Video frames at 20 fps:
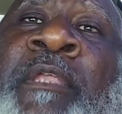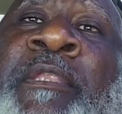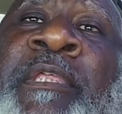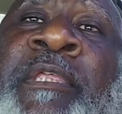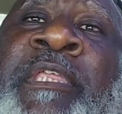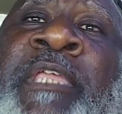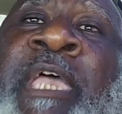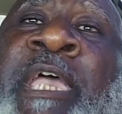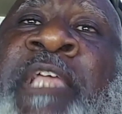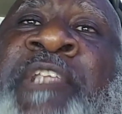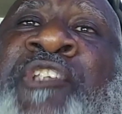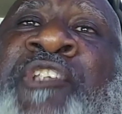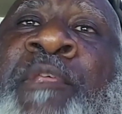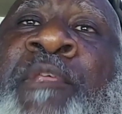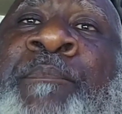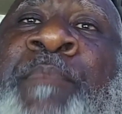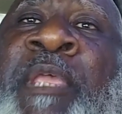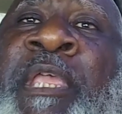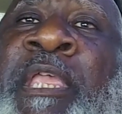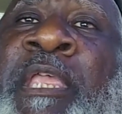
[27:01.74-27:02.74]

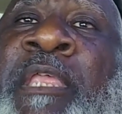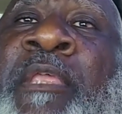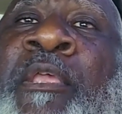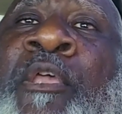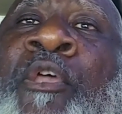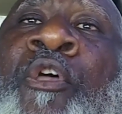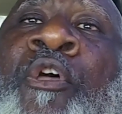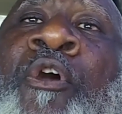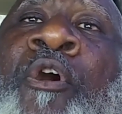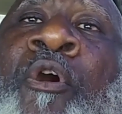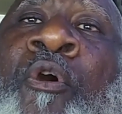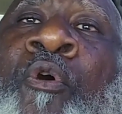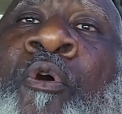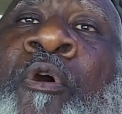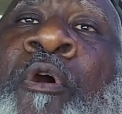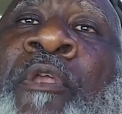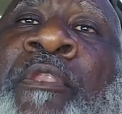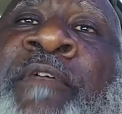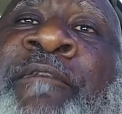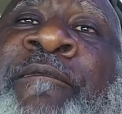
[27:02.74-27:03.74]
KGB,
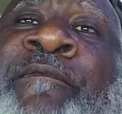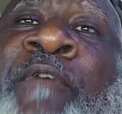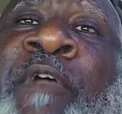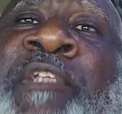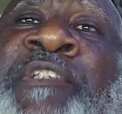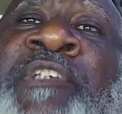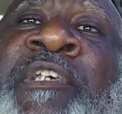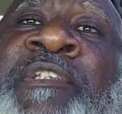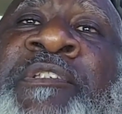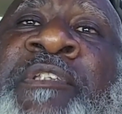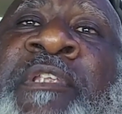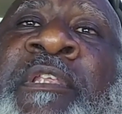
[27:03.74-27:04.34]
or the French's